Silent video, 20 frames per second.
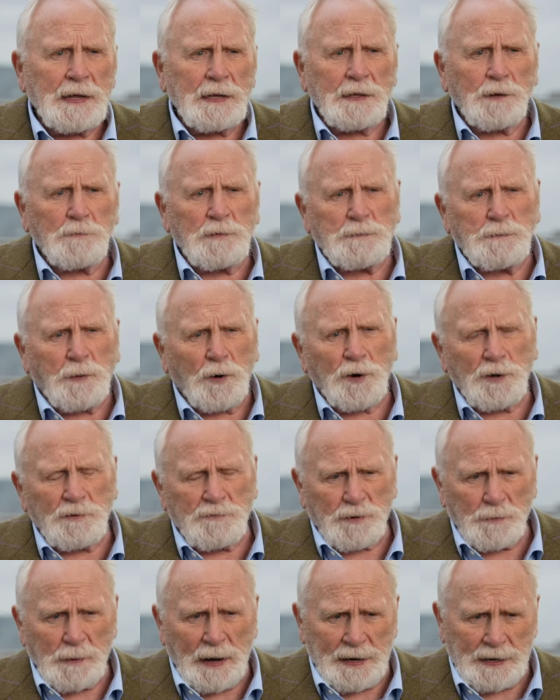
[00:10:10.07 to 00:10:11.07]
that we'd borrowed
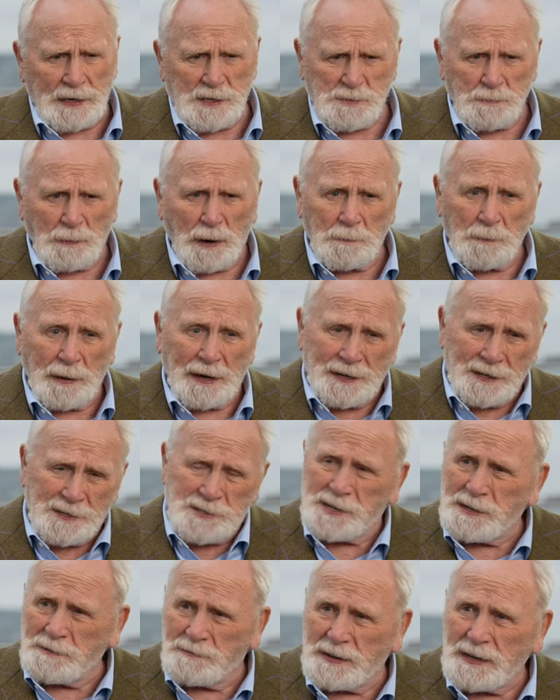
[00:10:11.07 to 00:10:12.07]
from Annie's mum and a
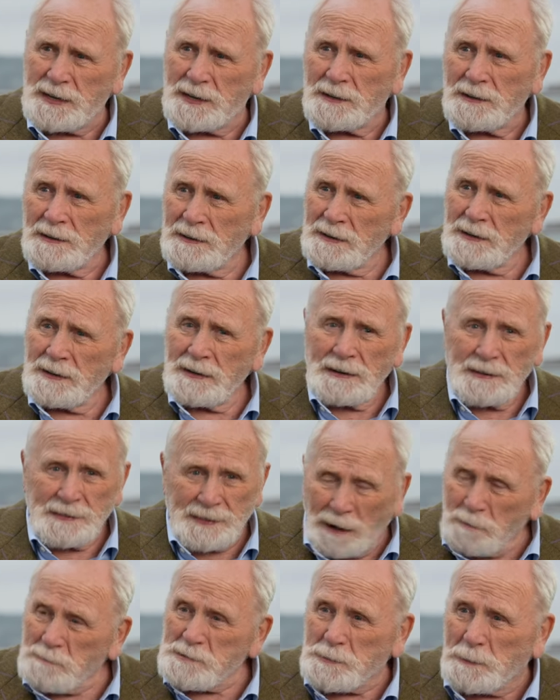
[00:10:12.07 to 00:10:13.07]
TV.
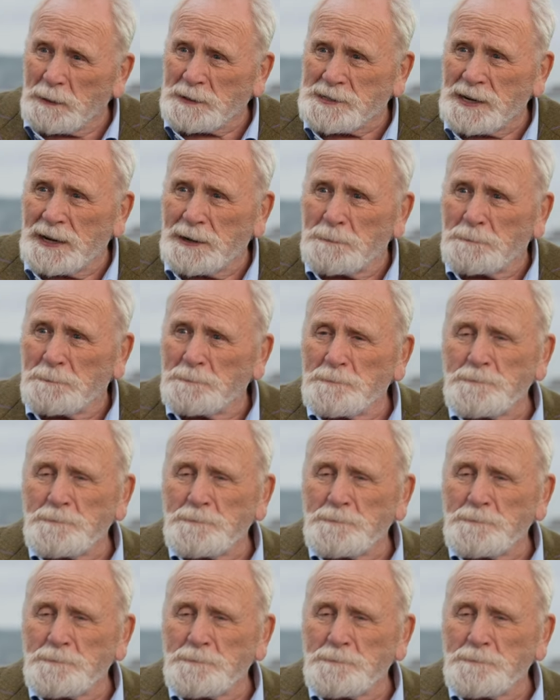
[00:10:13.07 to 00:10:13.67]
That was about it.